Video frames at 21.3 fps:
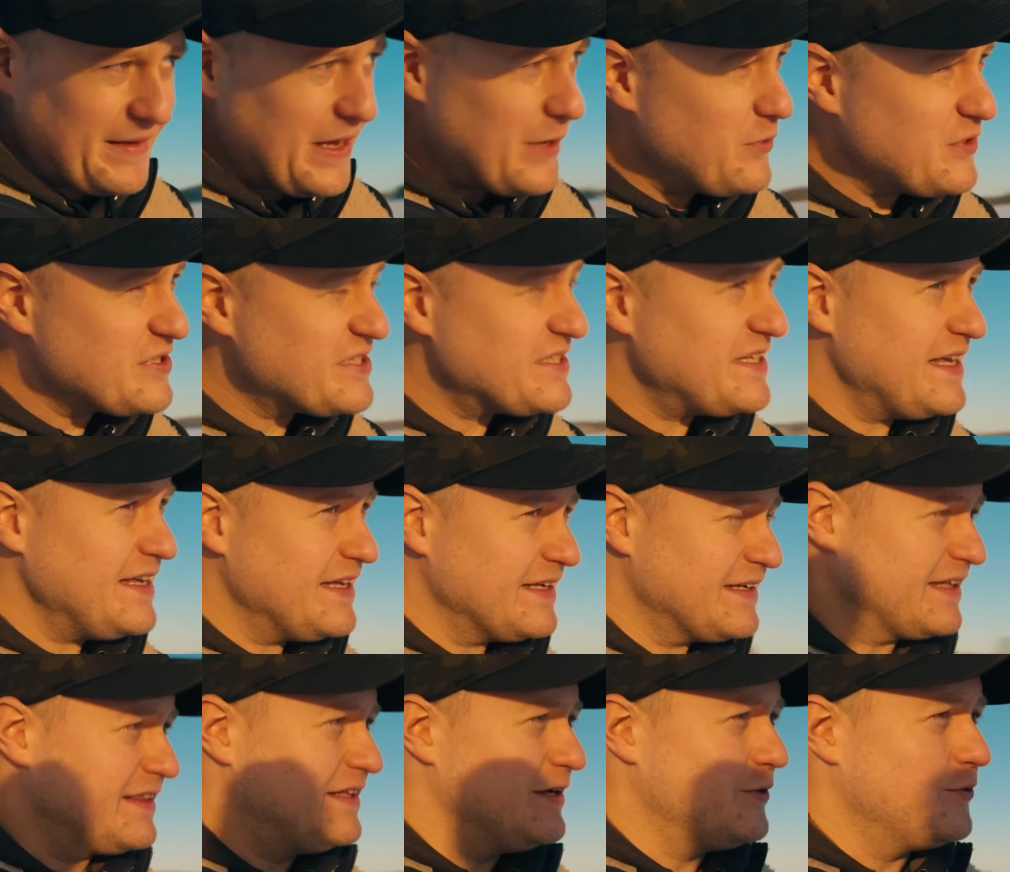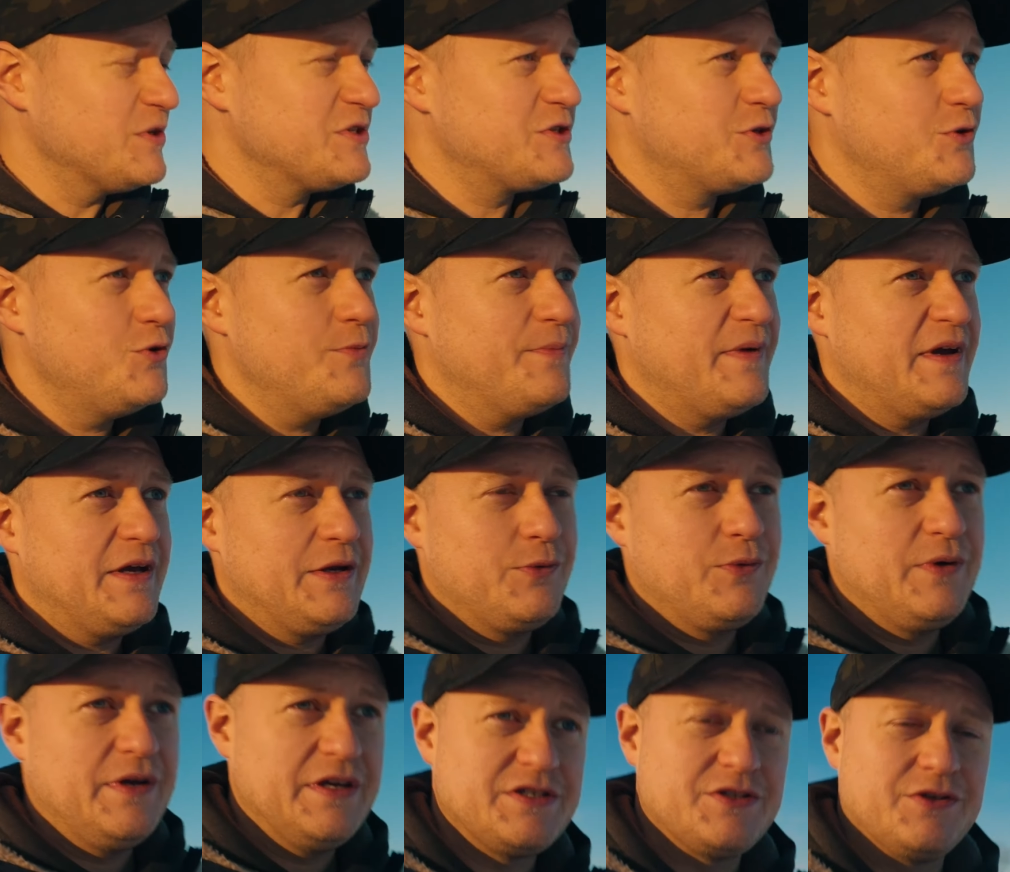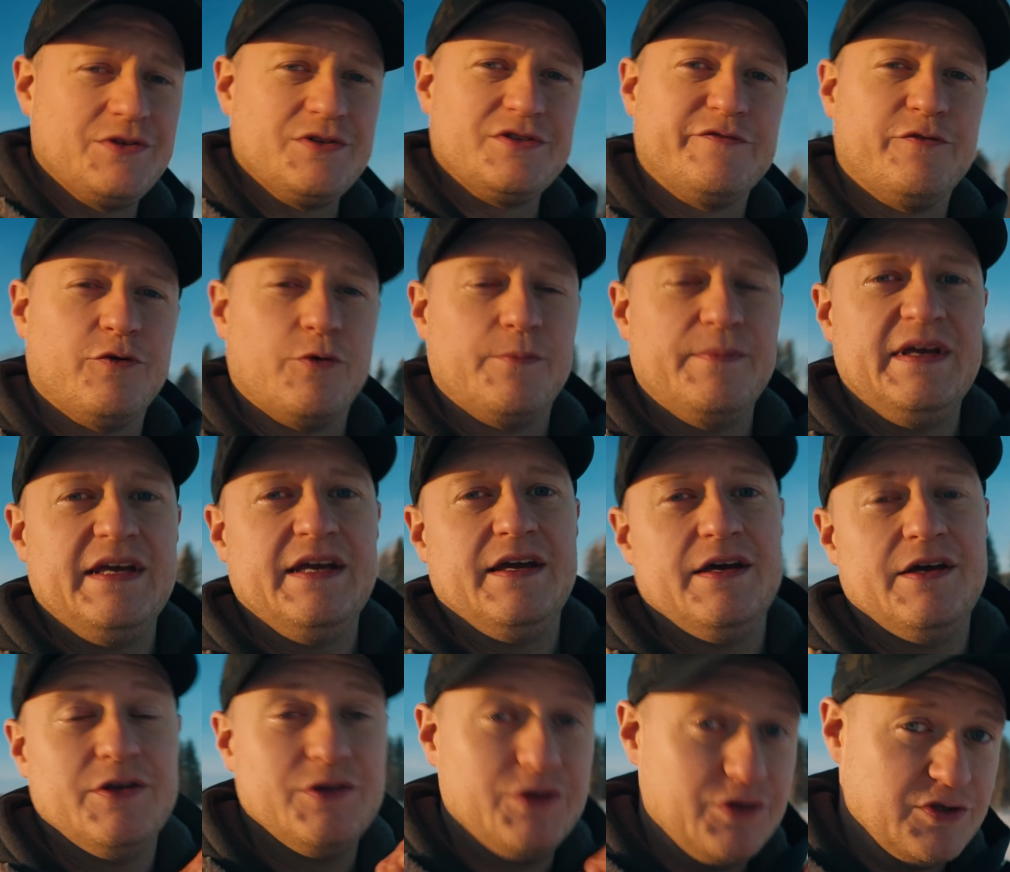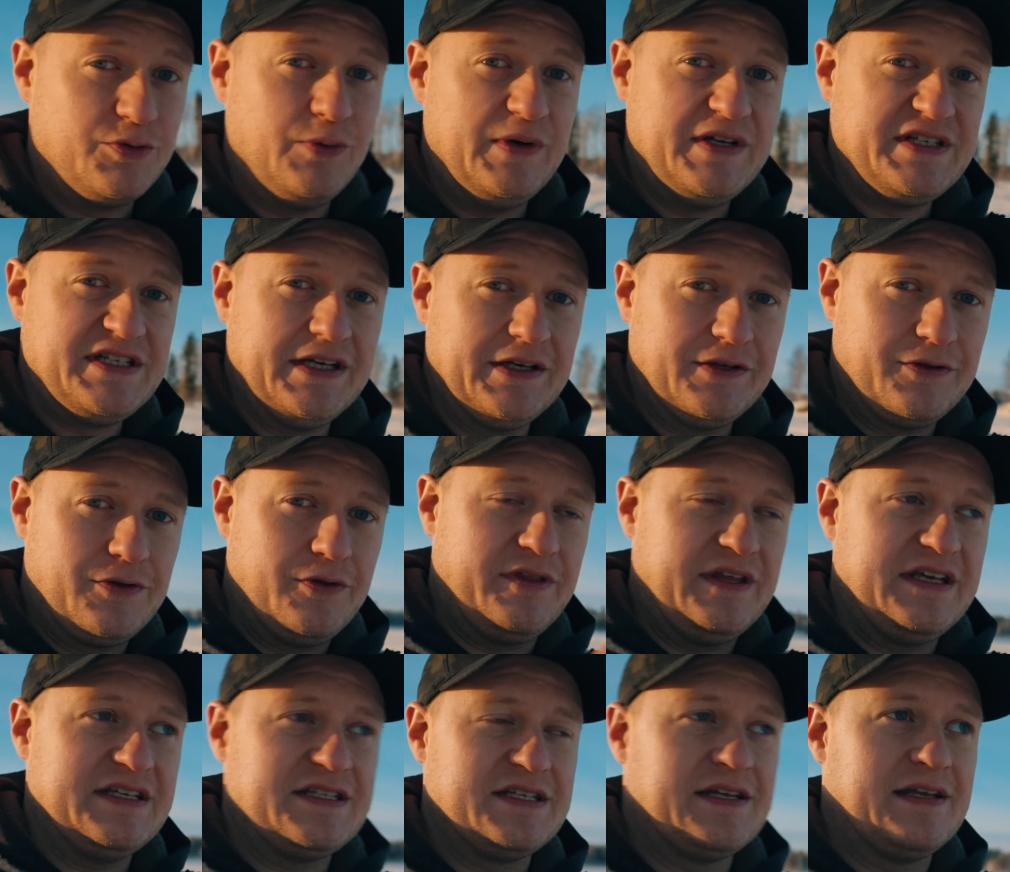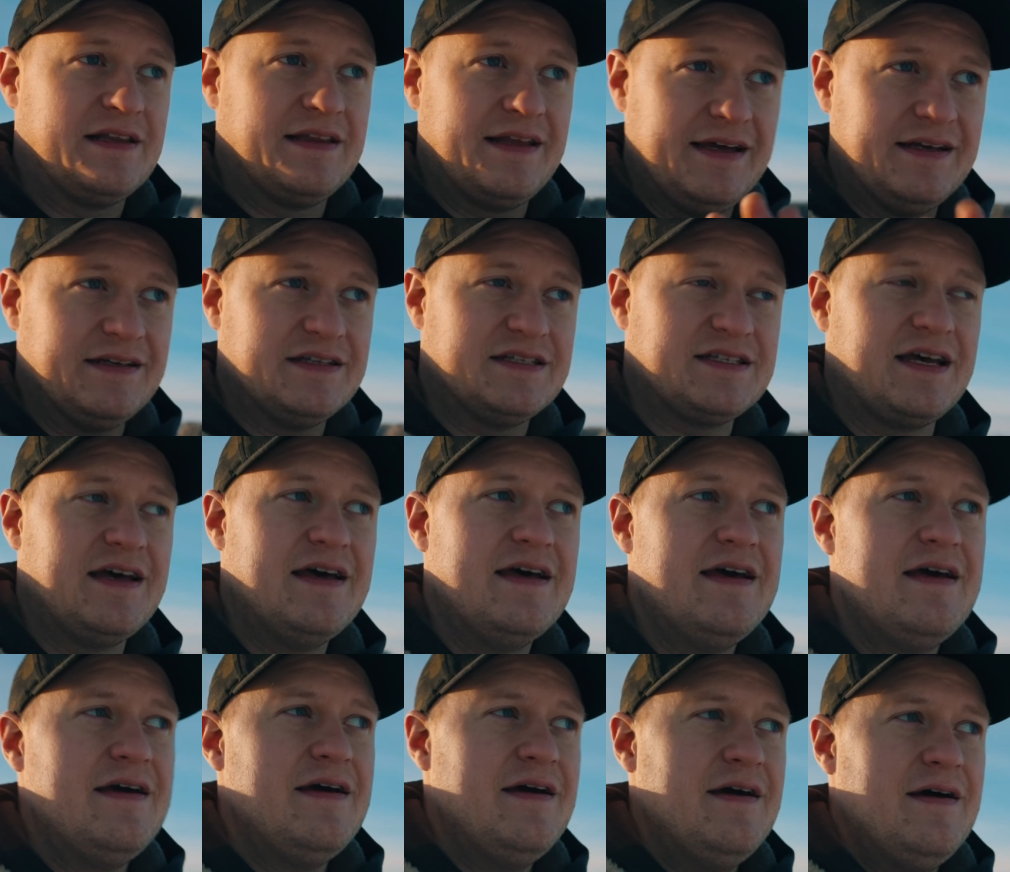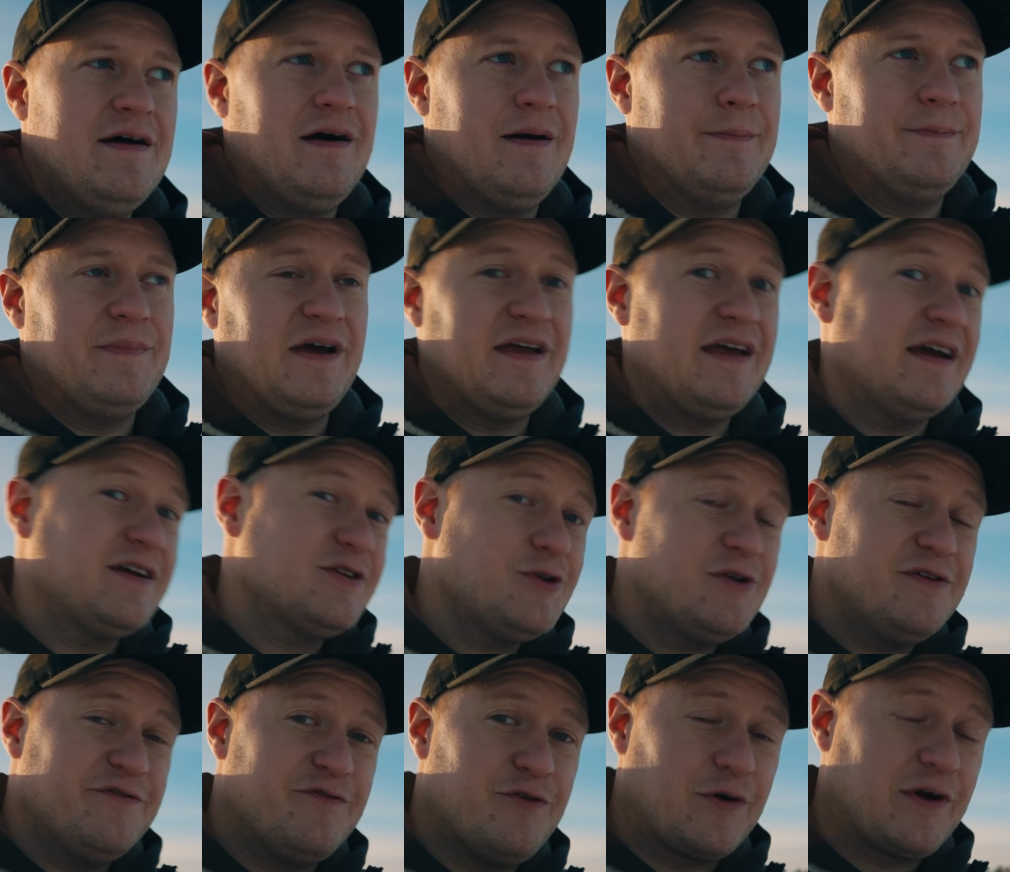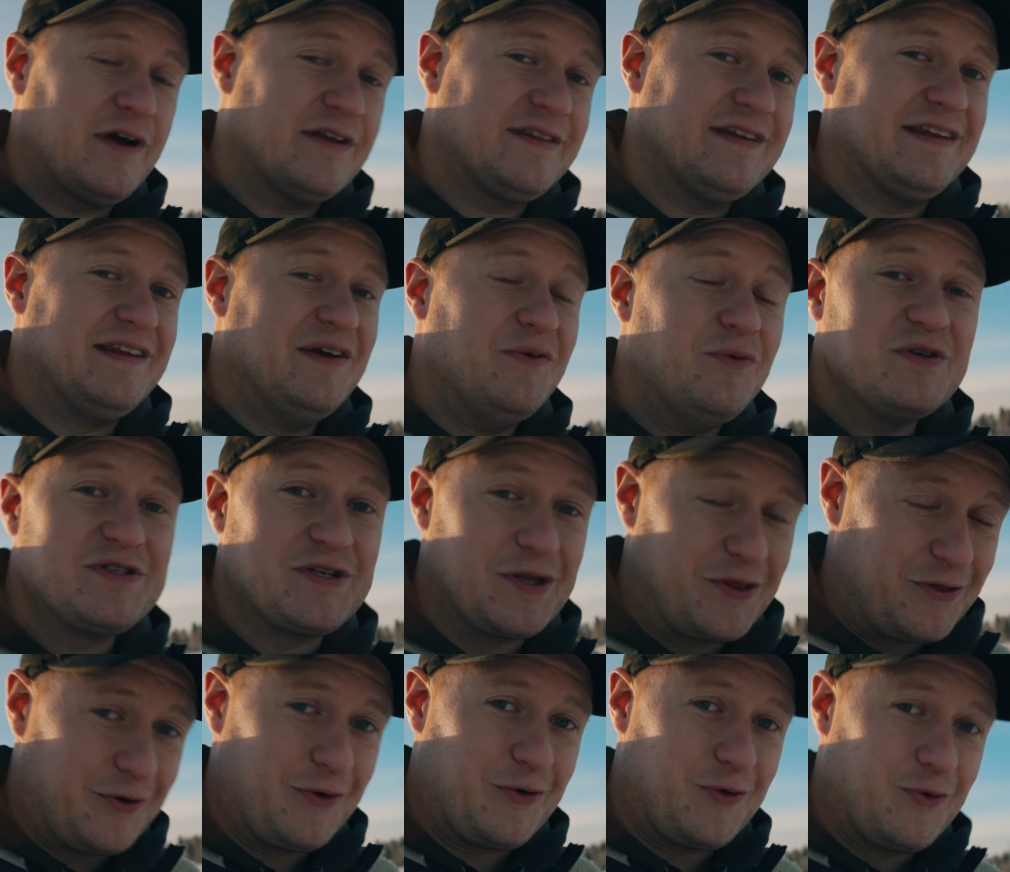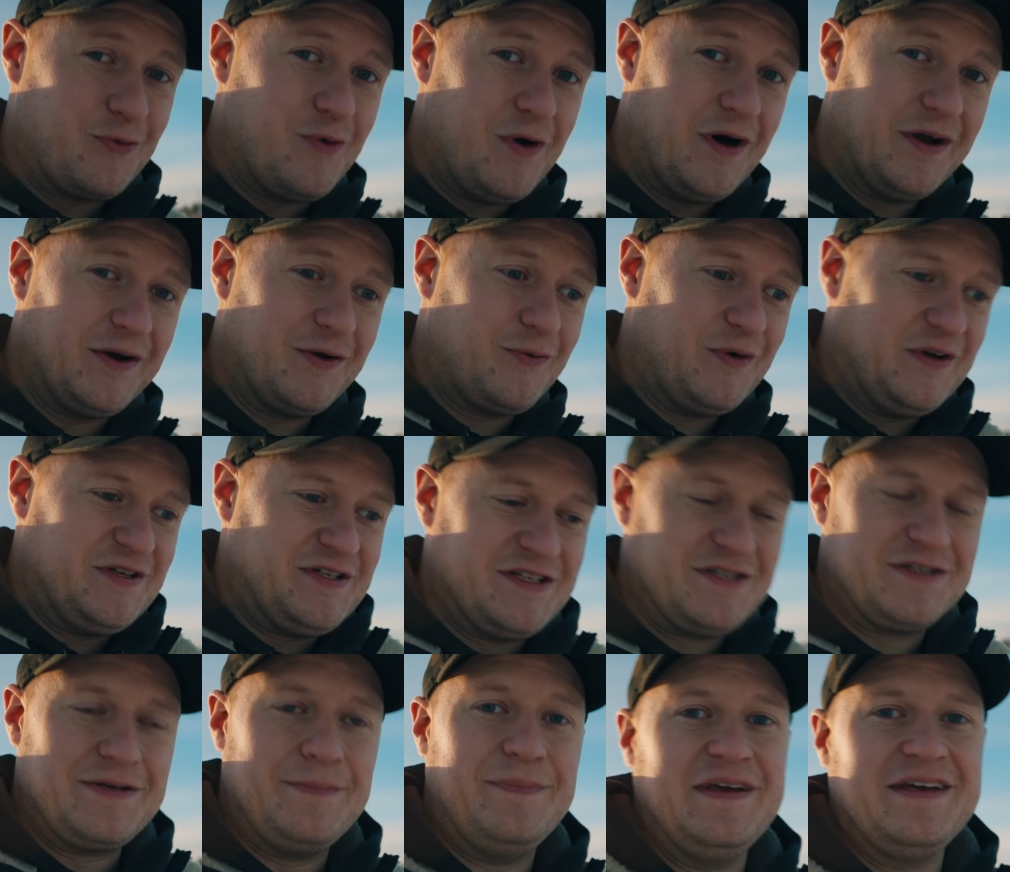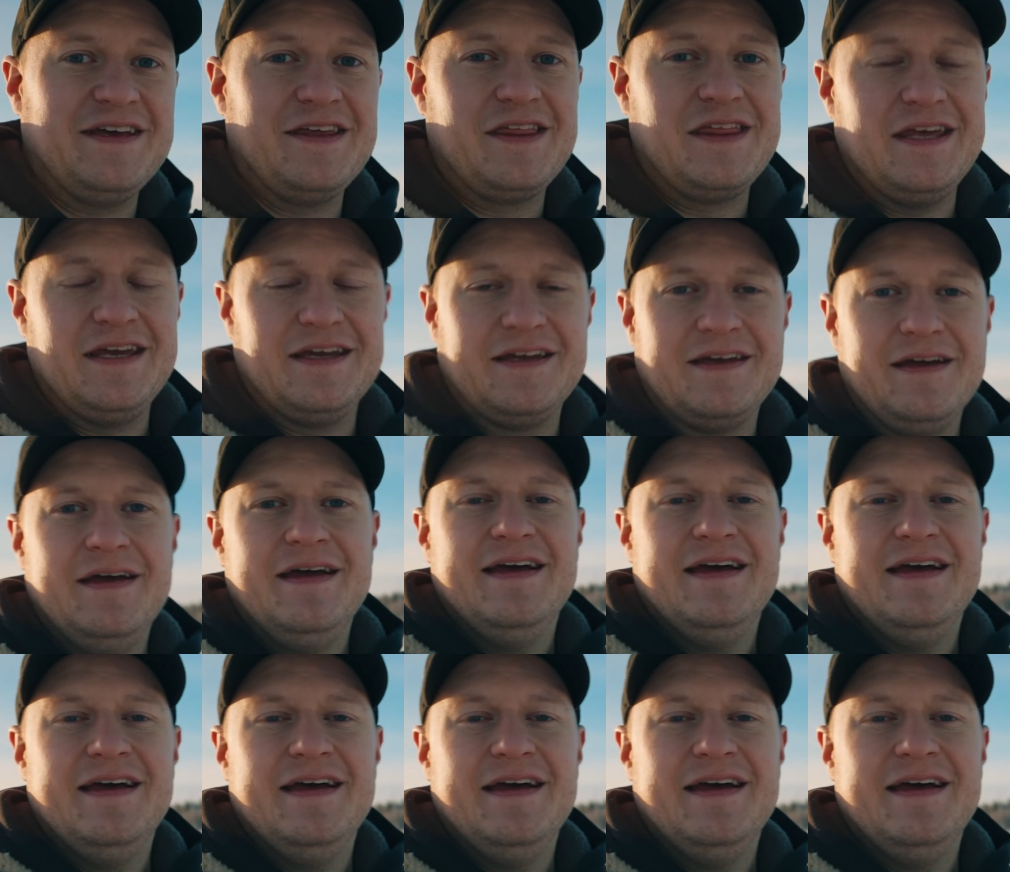I was saying that there was two main reasons for me to switching to this lens. I actually forgot that there was a third one, which is a big thing.